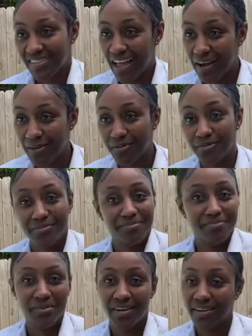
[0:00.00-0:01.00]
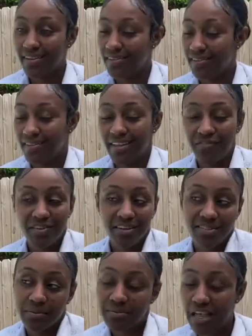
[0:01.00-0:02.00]
out. Mm-hmm. But even
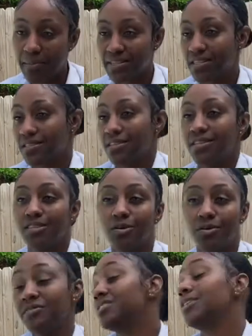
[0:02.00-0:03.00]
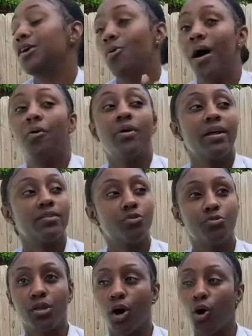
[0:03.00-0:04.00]
sometimes as a CEO, I went
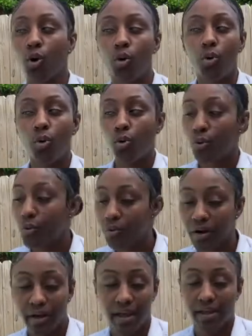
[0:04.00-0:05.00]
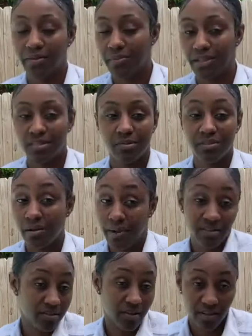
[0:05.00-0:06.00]
through the whole academy, and sometimes I
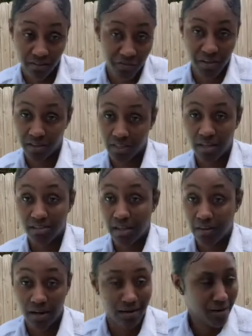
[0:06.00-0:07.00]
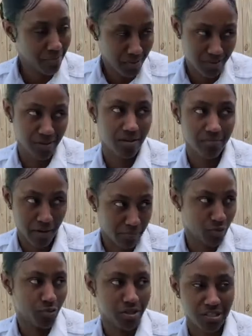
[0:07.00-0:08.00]
still have to figure things out, like mm-hmm. to see if I'm
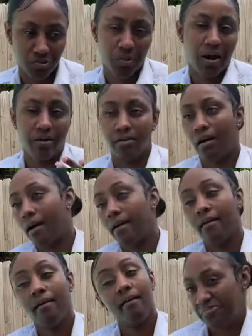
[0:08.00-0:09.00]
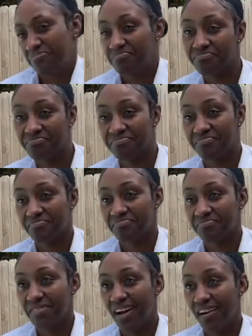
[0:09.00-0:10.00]
doing this right or not.
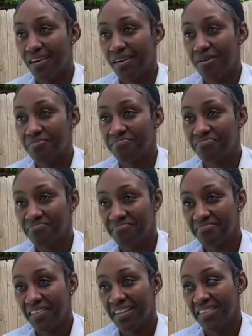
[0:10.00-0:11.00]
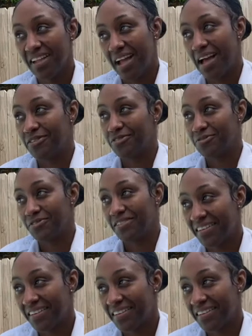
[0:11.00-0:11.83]
Mm-hmm. I think I'll do it.